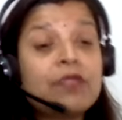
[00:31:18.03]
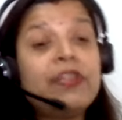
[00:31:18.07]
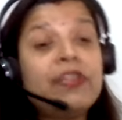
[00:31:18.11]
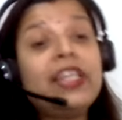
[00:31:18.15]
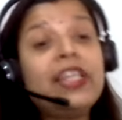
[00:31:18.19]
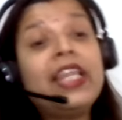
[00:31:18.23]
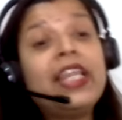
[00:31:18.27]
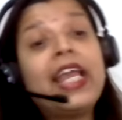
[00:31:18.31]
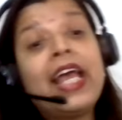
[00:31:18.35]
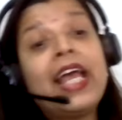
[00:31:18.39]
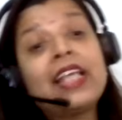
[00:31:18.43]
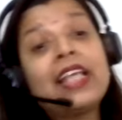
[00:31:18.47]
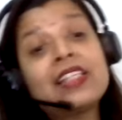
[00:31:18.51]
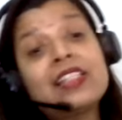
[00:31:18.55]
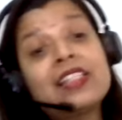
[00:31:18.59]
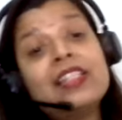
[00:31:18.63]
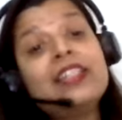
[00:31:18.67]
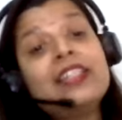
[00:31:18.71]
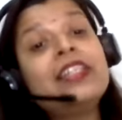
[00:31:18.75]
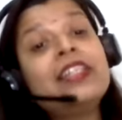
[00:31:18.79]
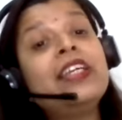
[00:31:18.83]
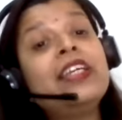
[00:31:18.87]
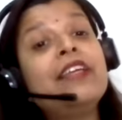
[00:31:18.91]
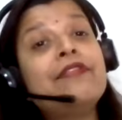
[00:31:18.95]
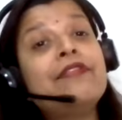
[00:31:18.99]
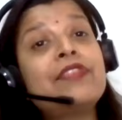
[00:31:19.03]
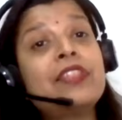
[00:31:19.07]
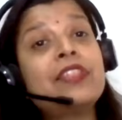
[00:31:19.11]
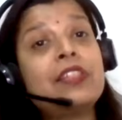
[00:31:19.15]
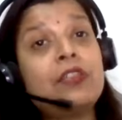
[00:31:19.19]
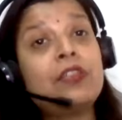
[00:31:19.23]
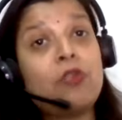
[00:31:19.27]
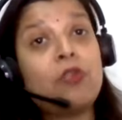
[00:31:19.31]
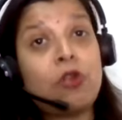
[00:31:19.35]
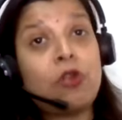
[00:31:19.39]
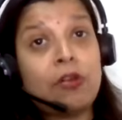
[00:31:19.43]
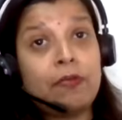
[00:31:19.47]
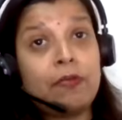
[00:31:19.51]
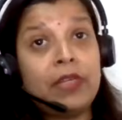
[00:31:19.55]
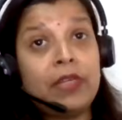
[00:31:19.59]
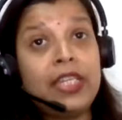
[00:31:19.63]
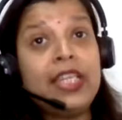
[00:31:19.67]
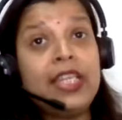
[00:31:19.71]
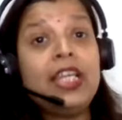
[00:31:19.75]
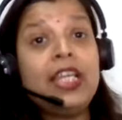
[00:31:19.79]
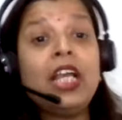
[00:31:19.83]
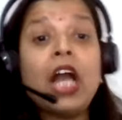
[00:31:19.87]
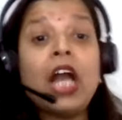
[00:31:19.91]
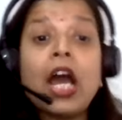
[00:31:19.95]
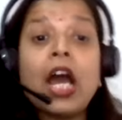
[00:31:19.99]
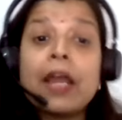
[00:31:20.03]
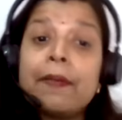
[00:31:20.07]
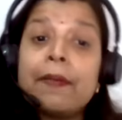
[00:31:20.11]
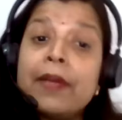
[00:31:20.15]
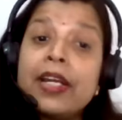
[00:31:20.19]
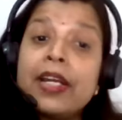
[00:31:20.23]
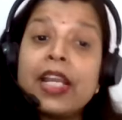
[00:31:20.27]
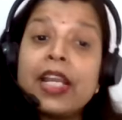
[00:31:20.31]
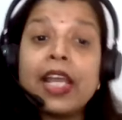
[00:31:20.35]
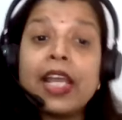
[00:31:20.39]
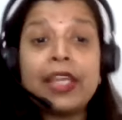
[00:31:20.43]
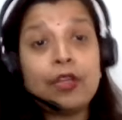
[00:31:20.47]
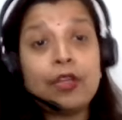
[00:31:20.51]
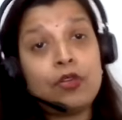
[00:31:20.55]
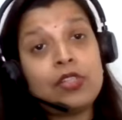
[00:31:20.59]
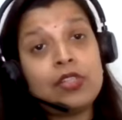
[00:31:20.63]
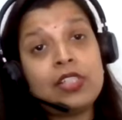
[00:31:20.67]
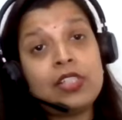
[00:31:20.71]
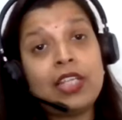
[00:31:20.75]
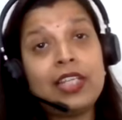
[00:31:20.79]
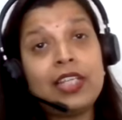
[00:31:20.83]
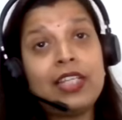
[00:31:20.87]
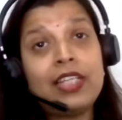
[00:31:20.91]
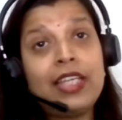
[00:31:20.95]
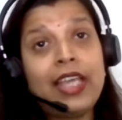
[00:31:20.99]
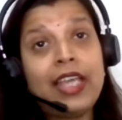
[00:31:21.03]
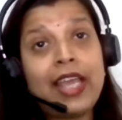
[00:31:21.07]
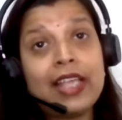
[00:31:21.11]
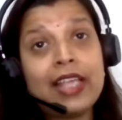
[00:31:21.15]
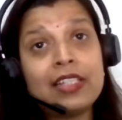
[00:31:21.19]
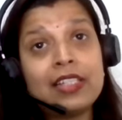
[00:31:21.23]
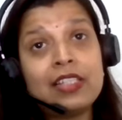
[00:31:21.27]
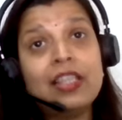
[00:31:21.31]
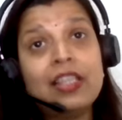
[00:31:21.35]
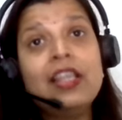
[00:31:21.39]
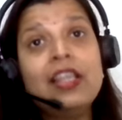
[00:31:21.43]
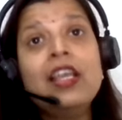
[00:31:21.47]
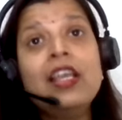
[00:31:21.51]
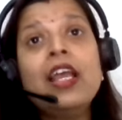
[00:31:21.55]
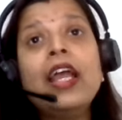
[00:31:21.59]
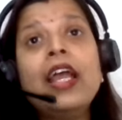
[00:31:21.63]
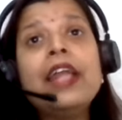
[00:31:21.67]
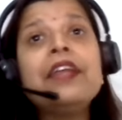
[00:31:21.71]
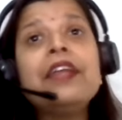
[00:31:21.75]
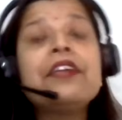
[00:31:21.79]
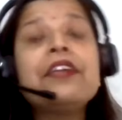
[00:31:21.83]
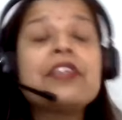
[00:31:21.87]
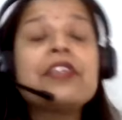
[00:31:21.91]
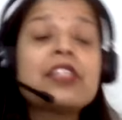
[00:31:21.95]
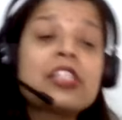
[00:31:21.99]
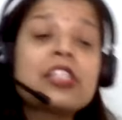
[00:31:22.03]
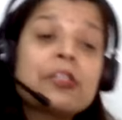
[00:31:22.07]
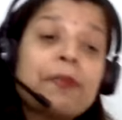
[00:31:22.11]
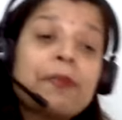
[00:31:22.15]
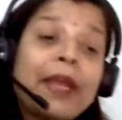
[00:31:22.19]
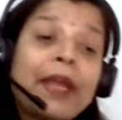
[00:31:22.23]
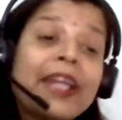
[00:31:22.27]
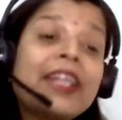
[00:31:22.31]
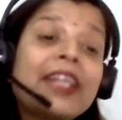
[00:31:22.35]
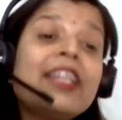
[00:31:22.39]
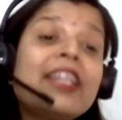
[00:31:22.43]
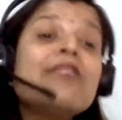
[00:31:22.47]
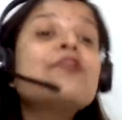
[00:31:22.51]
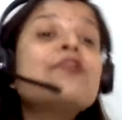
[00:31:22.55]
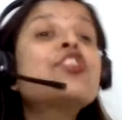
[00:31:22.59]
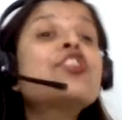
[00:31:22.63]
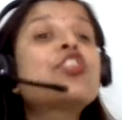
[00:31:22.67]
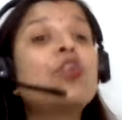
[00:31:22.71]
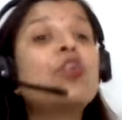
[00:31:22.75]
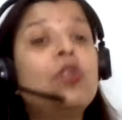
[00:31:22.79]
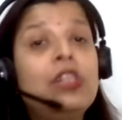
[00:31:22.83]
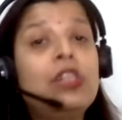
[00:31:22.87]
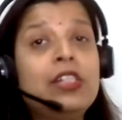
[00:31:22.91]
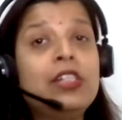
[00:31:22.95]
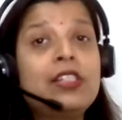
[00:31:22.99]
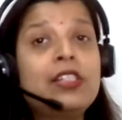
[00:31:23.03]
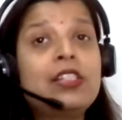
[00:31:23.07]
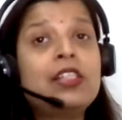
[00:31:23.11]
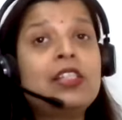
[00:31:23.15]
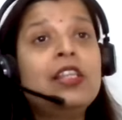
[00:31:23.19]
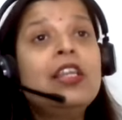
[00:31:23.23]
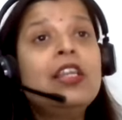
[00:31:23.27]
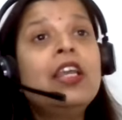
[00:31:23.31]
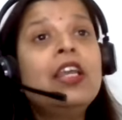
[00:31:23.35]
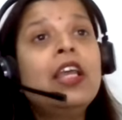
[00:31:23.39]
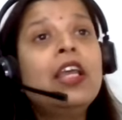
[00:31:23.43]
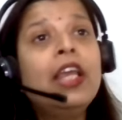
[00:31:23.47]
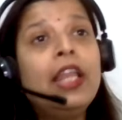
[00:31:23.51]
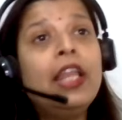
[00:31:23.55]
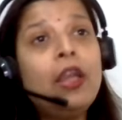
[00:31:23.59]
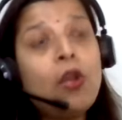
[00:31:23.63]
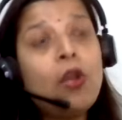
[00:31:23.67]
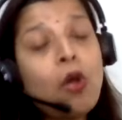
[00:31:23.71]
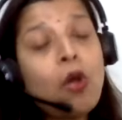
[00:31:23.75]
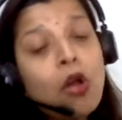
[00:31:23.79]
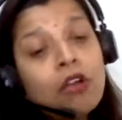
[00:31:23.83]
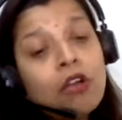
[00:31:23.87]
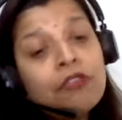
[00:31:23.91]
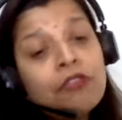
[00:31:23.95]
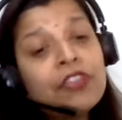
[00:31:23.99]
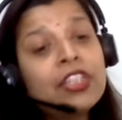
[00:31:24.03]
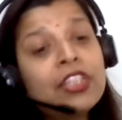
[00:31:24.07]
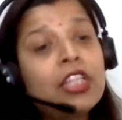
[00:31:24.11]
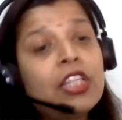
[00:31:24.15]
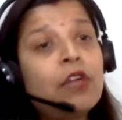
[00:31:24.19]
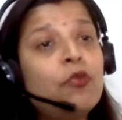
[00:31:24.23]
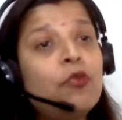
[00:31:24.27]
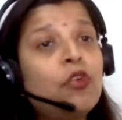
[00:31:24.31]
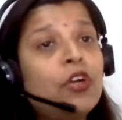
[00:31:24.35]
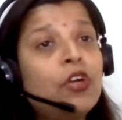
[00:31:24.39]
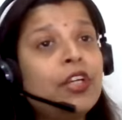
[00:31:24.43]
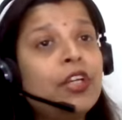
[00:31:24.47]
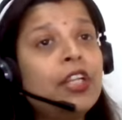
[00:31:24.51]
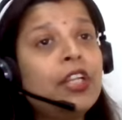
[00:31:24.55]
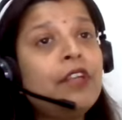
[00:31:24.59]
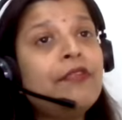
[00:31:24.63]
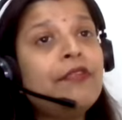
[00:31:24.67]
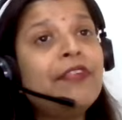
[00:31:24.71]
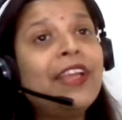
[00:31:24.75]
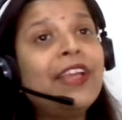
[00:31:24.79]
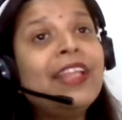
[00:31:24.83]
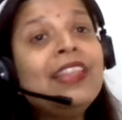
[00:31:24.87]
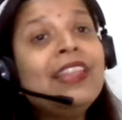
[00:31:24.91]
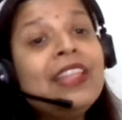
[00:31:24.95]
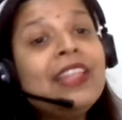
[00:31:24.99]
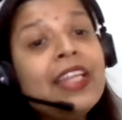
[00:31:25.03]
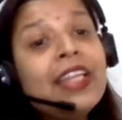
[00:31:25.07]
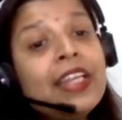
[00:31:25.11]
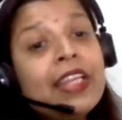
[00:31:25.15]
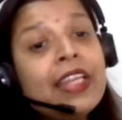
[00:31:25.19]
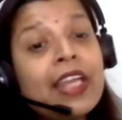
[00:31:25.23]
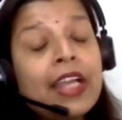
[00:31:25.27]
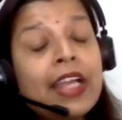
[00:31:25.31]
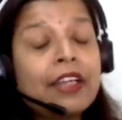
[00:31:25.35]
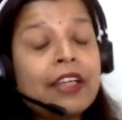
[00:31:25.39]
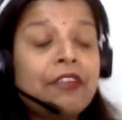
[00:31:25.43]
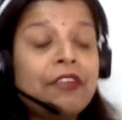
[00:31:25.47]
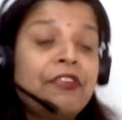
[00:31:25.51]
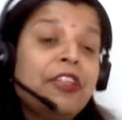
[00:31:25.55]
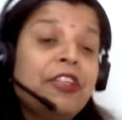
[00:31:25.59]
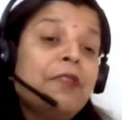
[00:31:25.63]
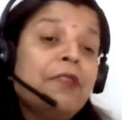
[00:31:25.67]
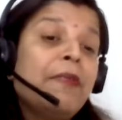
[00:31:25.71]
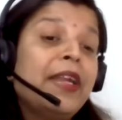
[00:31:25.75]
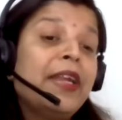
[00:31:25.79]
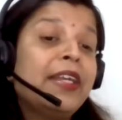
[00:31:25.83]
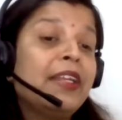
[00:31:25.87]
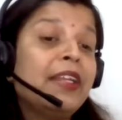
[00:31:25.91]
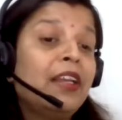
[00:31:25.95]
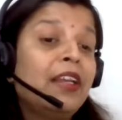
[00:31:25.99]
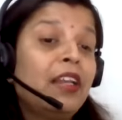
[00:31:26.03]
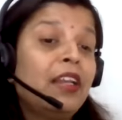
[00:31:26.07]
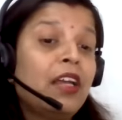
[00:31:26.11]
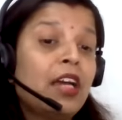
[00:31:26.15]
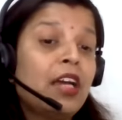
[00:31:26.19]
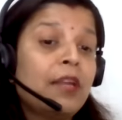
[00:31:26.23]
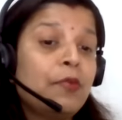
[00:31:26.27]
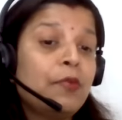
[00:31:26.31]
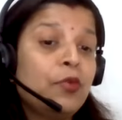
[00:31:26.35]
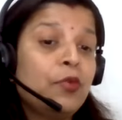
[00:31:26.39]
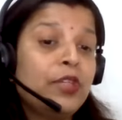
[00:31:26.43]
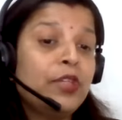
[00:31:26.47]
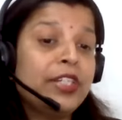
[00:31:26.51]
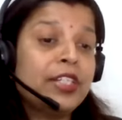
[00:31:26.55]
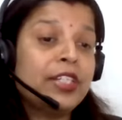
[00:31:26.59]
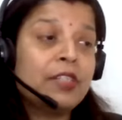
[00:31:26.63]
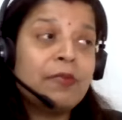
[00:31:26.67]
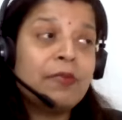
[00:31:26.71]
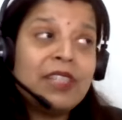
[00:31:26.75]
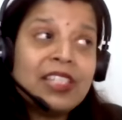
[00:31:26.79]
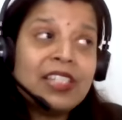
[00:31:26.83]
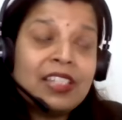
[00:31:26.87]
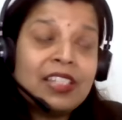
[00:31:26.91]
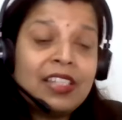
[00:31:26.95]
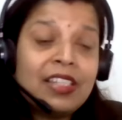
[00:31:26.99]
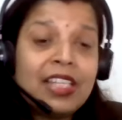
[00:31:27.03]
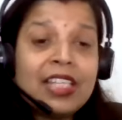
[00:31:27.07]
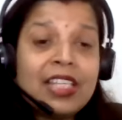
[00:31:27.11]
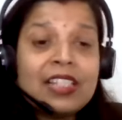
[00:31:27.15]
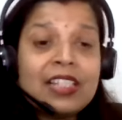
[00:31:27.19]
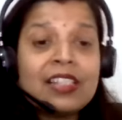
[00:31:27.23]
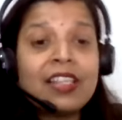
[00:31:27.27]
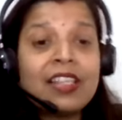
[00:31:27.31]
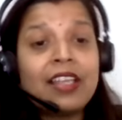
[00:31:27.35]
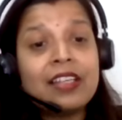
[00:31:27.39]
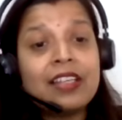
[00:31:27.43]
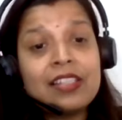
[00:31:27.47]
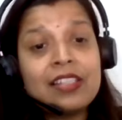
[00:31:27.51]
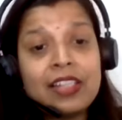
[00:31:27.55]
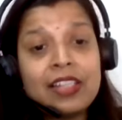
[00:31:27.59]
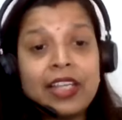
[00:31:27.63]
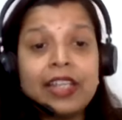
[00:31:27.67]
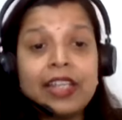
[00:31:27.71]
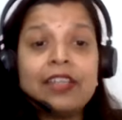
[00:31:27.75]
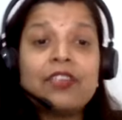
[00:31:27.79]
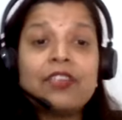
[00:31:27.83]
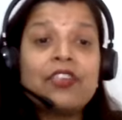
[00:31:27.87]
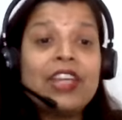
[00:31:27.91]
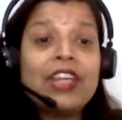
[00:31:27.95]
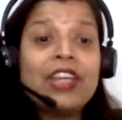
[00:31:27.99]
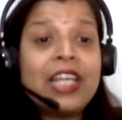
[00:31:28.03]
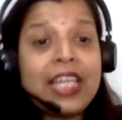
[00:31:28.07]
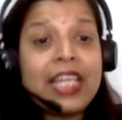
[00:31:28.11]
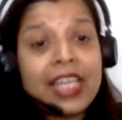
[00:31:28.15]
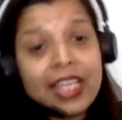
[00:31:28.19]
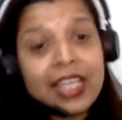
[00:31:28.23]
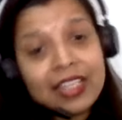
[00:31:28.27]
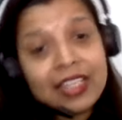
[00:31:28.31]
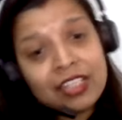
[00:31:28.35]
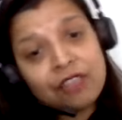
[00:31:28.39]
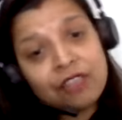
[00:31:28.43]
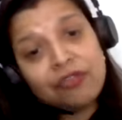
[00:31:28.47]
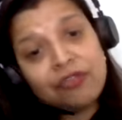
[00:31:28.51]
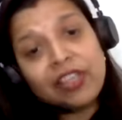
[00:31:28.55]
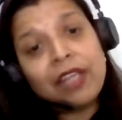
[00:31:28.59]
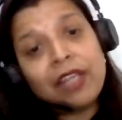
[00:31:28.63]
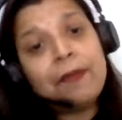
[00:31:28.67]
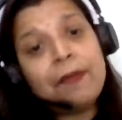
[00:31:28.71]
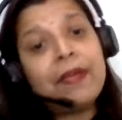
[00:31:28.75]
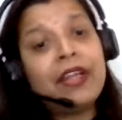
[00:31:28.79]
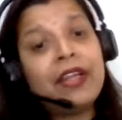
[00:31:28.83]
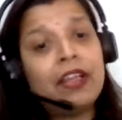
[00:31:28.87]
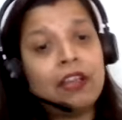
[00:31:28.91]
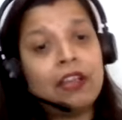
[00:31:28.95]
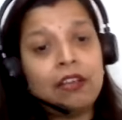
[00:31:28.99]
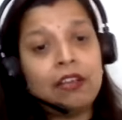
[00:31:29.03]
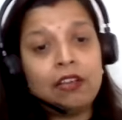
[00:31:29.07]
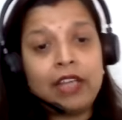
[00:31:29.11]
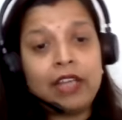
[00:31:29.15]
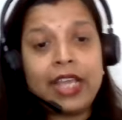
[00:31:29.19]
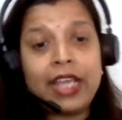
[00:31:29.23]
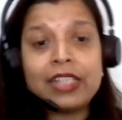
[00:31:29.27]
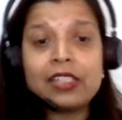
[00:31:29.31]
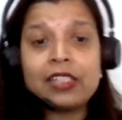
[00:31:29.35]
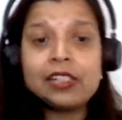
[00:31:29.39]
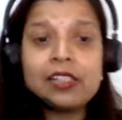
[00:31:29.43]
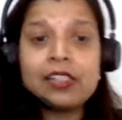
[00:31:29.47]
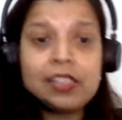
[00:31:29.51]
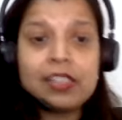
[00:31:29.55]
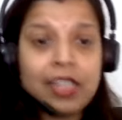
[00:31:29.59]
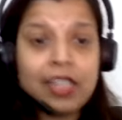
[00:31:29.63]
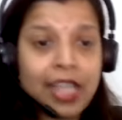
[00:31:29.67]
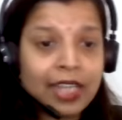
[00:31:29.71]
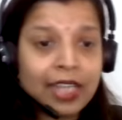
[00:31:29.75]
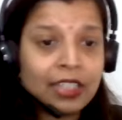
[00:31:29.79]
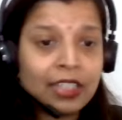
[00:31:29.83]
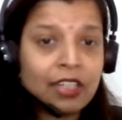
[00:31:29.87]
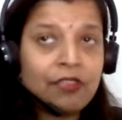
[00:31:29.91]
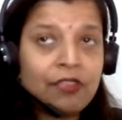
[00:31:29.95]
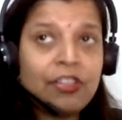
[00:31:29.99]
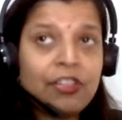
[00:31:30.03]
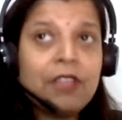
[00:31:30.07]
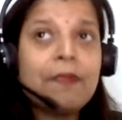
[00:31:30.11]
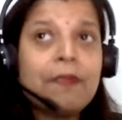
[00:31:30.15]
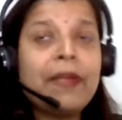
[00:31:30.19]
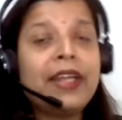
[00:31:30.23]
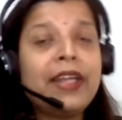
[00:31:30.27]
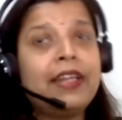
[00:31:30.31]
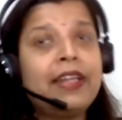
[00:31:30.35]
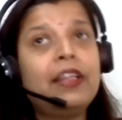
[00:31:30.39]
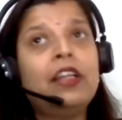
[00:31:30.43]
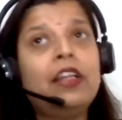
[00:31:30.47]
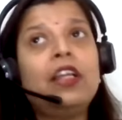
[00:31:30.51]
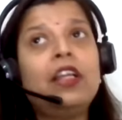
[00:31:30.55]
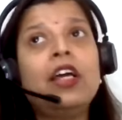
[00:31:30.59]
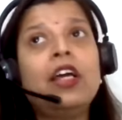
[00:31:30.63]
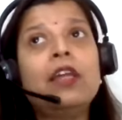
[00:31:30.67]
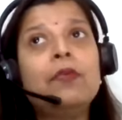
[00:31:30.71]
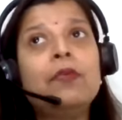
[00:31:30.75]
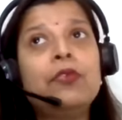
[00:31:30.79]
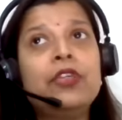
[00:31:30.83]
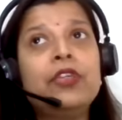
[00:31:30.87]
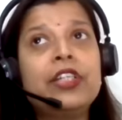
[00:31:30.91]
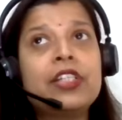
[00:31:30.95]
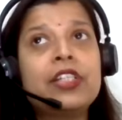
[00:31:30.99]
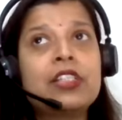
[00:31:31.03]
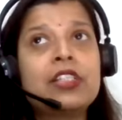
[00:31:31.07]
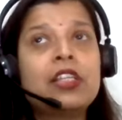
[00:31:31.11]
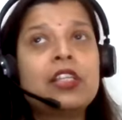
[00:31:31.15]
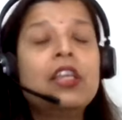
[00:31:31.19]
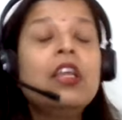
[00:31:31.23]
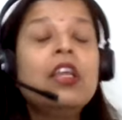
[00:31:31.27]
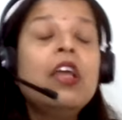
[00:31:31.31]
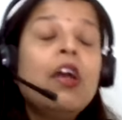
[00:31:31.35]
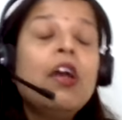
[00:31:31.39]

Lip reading: When acid gives normally carbon dioxide gas and respective salts along with the water, when they react with metal carbonates, means these things get released when acids reacted with metal carbonates.